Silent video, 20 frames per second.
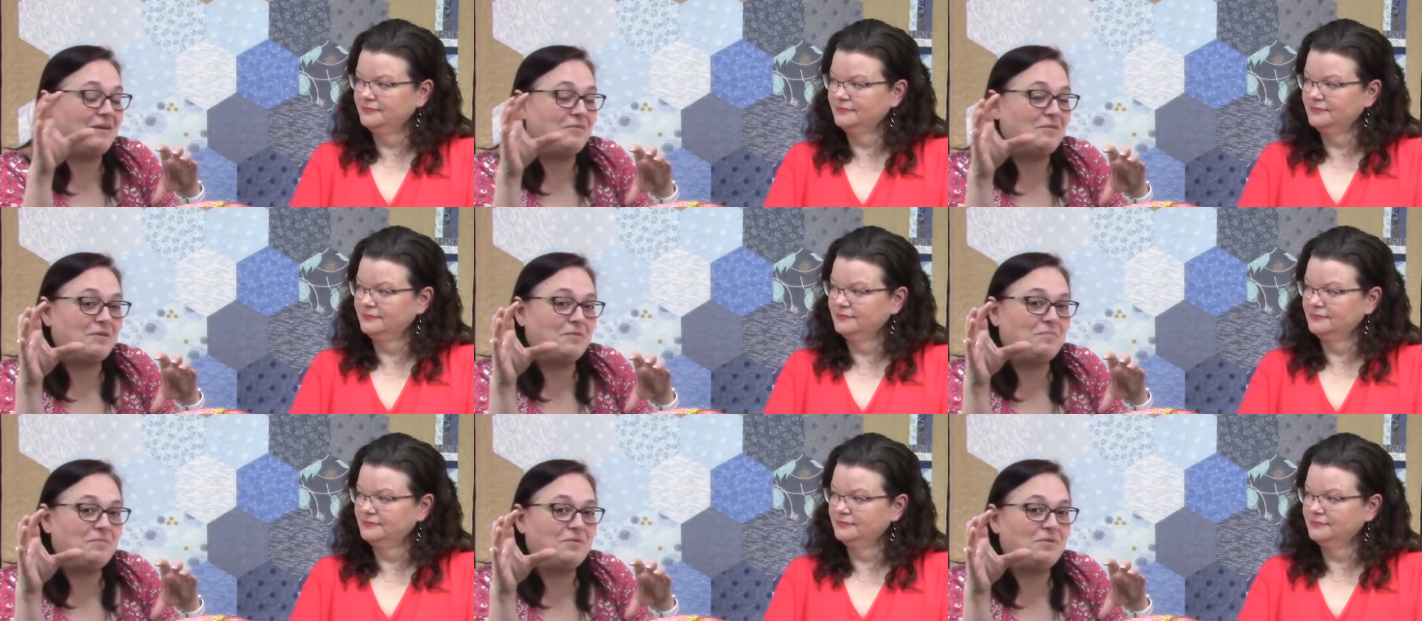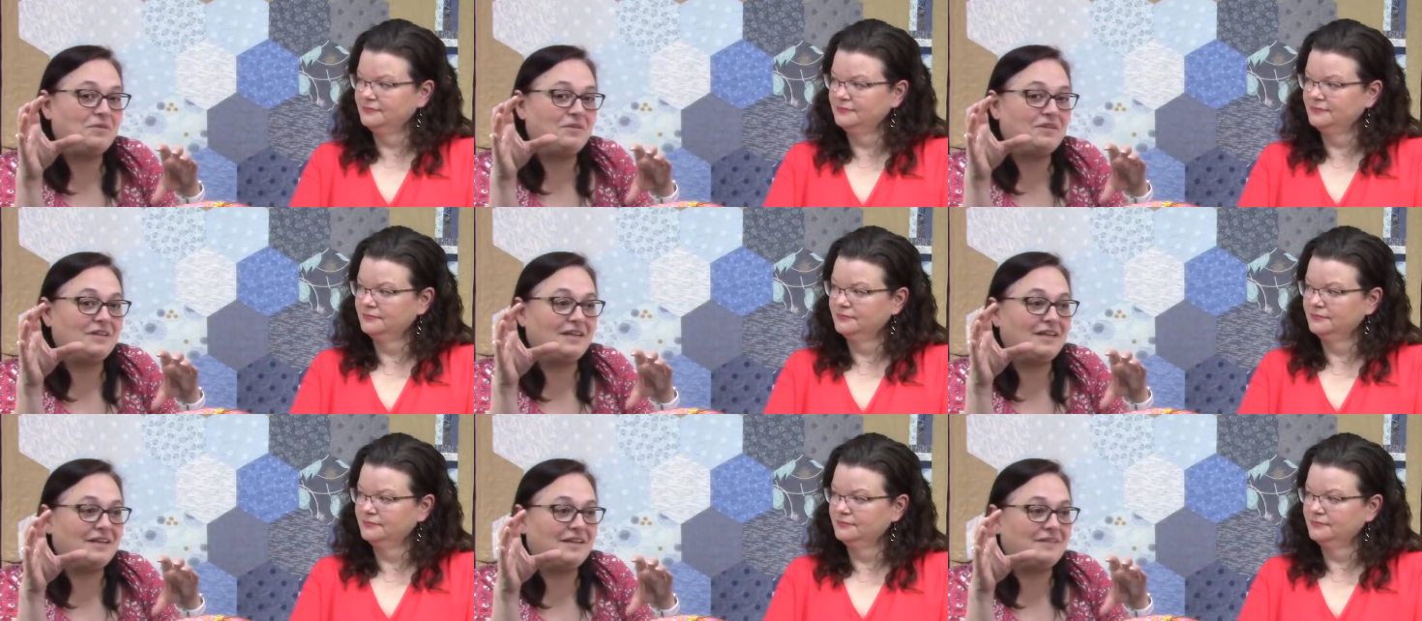Speaker 1: I want to
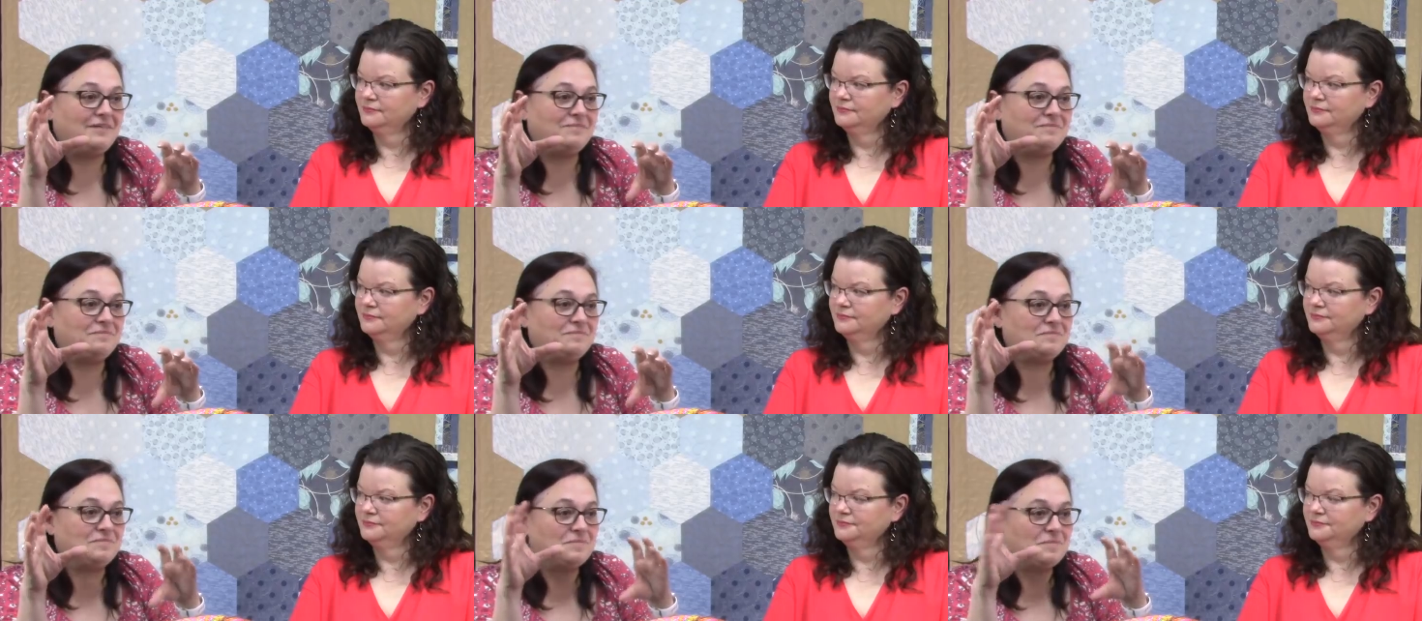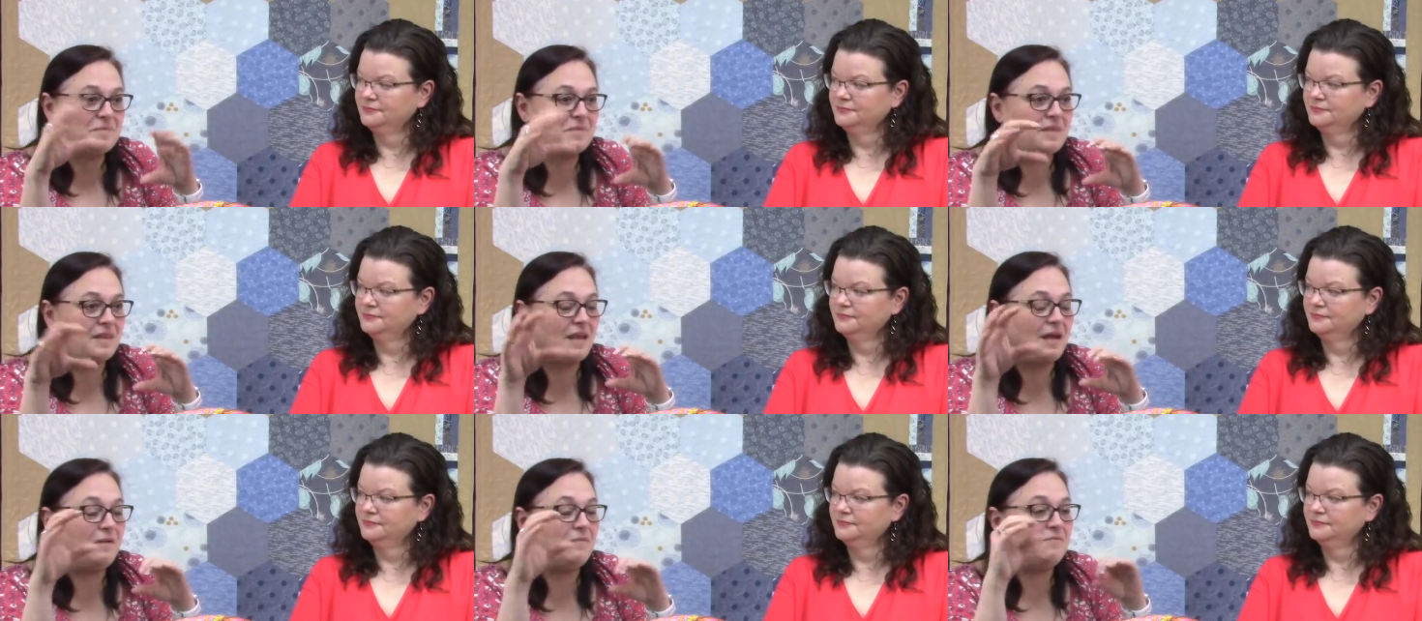pull in
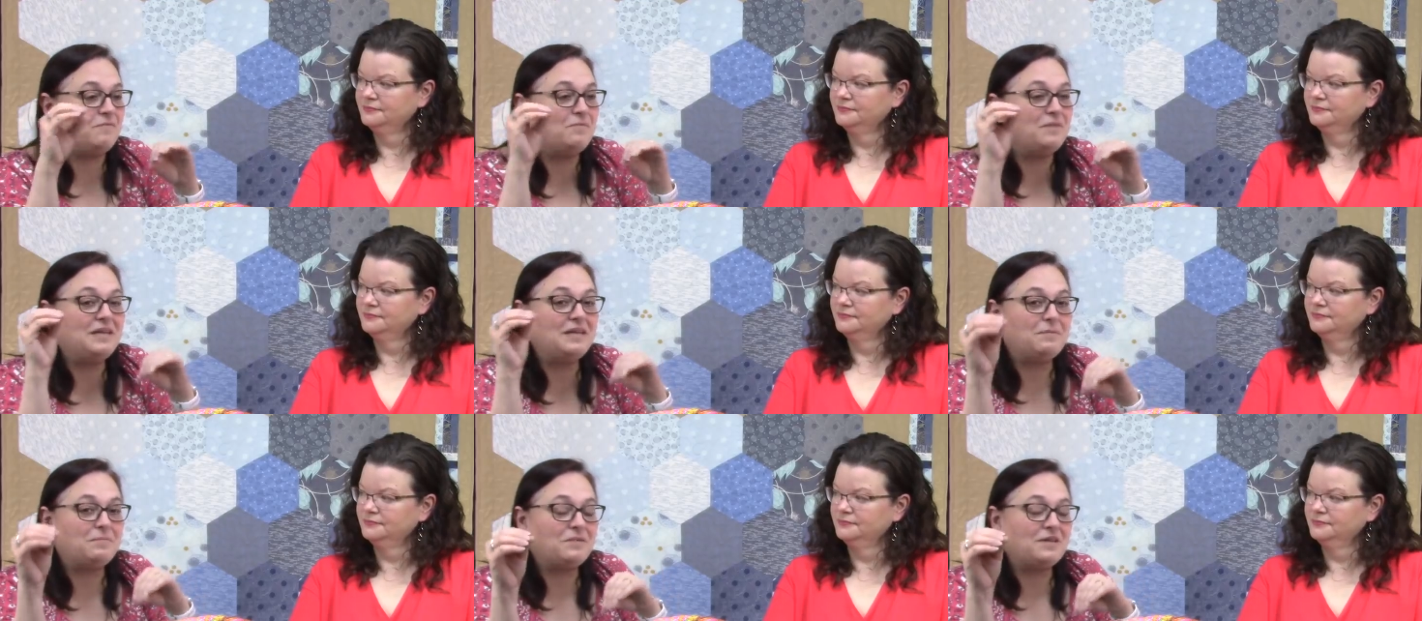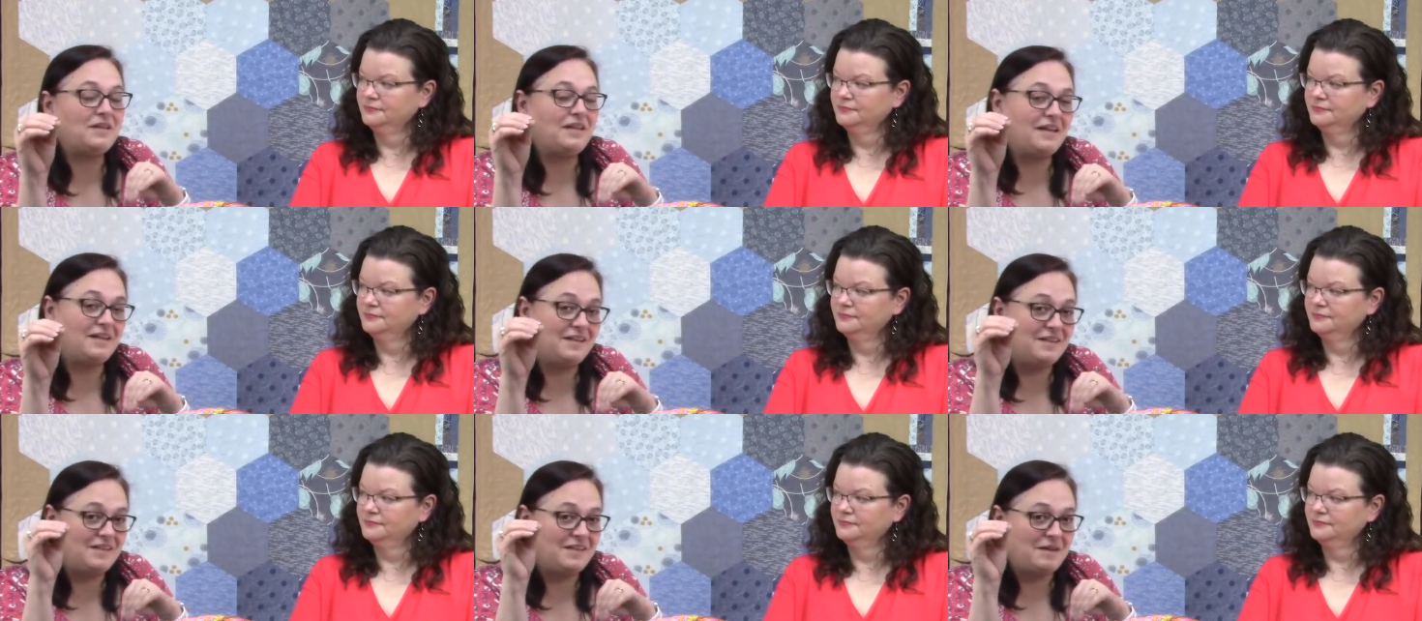I
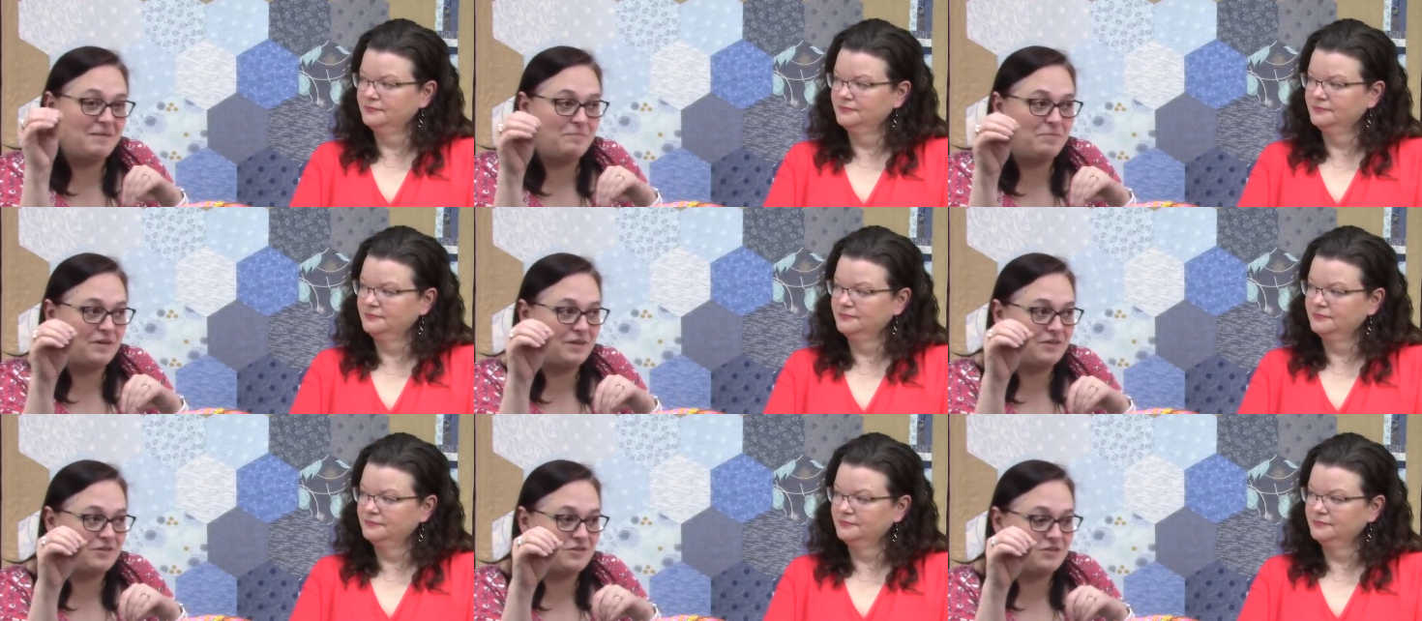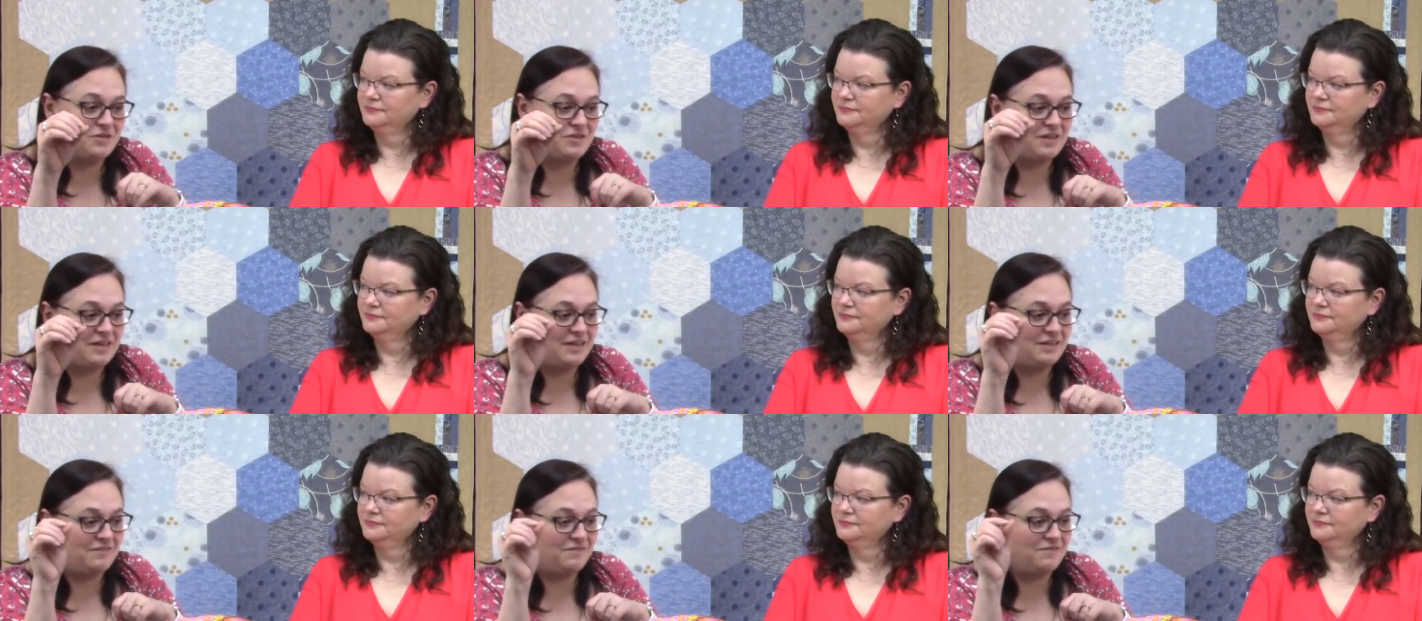manipulated that
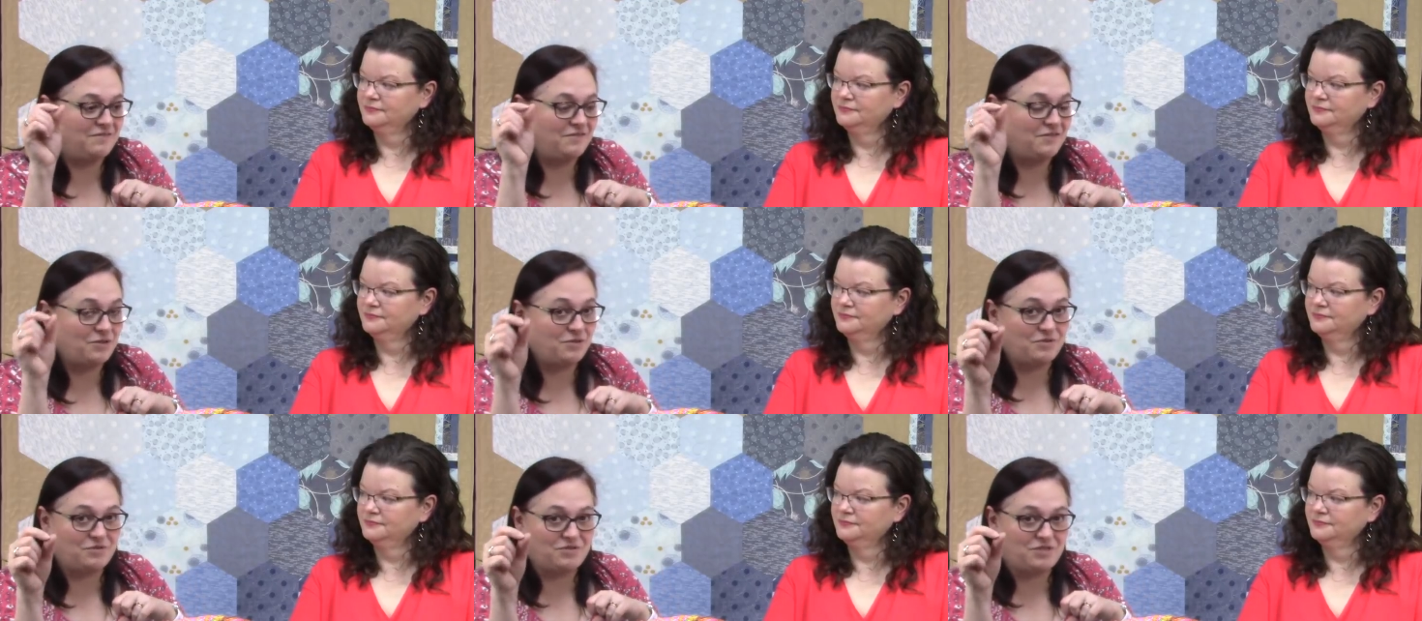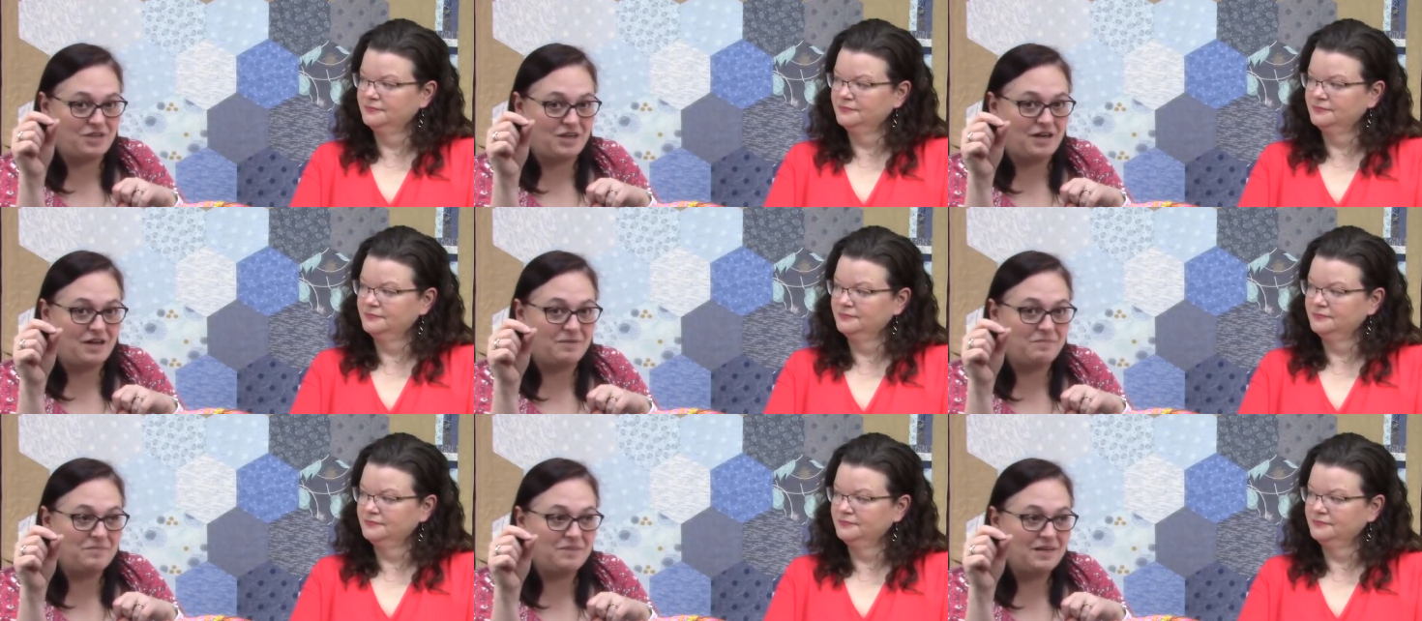picture in
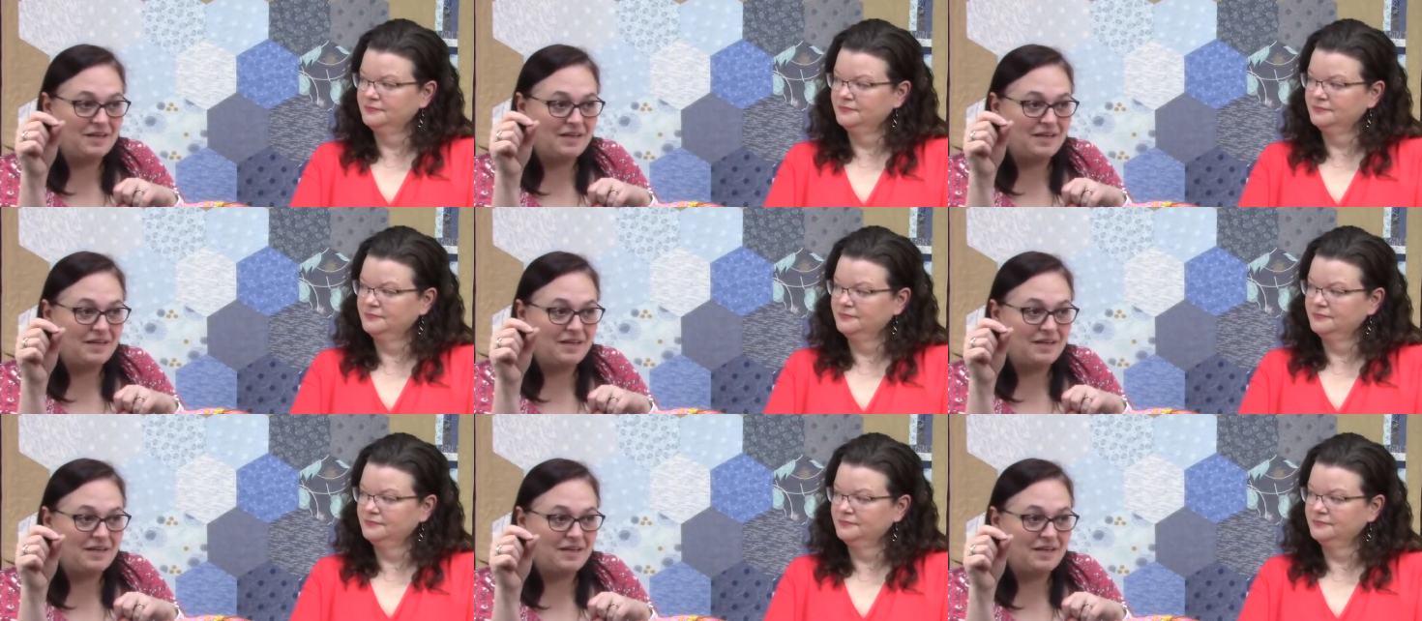Photoshop,